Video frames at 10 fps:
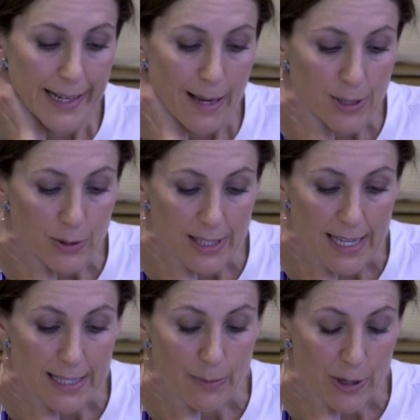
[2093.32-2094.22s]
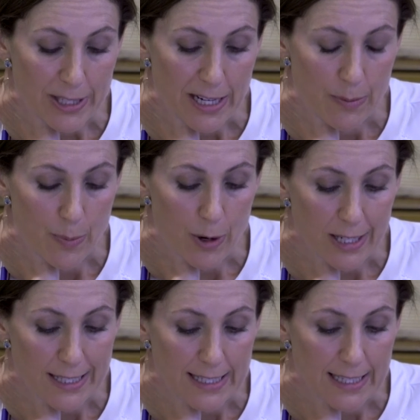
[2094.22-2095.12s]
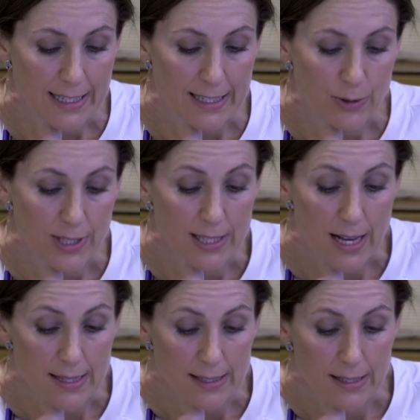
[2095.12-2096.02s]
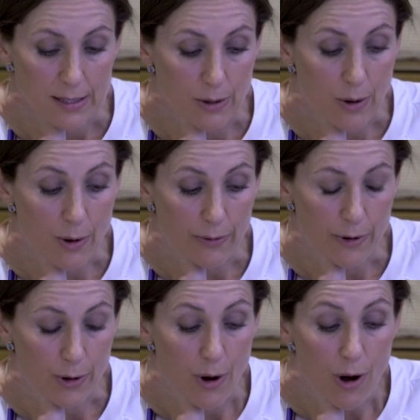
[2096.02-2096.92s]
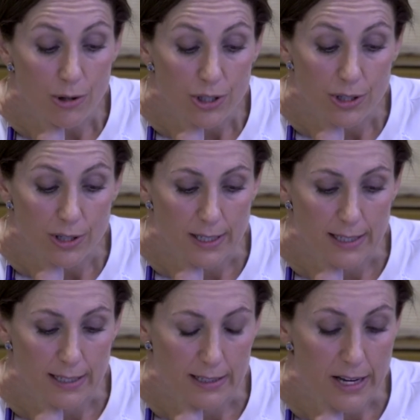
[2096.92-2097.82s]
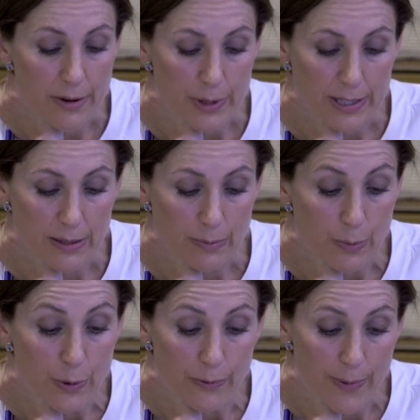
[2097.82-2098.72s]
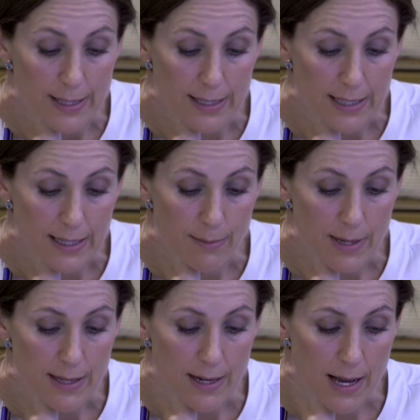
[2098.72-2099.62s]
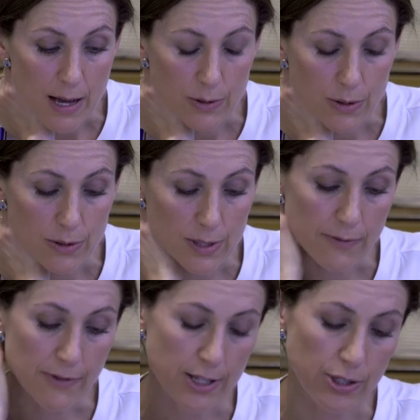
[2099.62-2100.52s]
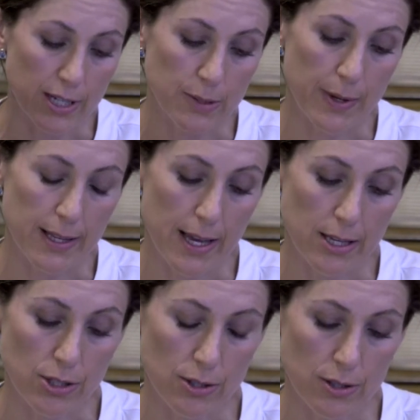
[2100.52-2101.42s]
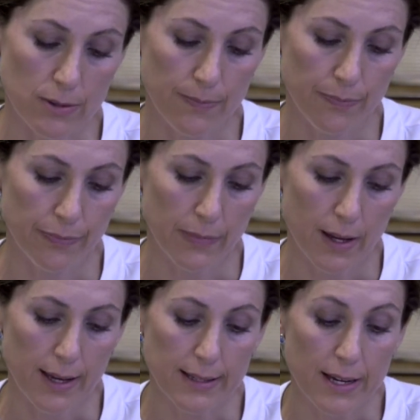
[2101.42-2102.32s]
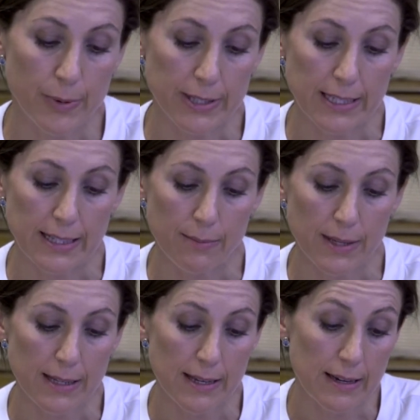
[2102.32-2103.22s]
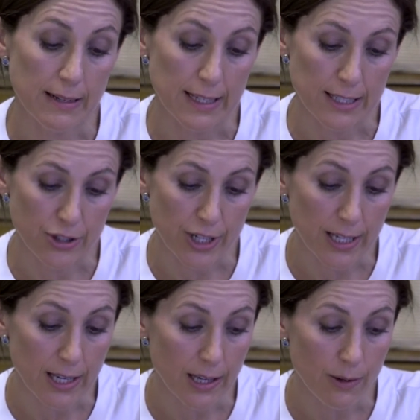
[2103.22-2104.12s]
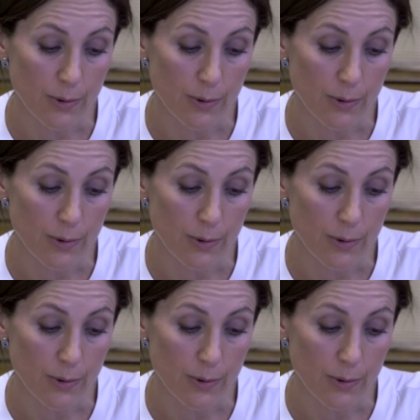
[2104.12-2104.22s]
it comes to setting monetary policy, these results call for caution in interpreting movements in the median household's inflation expectations. Interpreting the median is tricky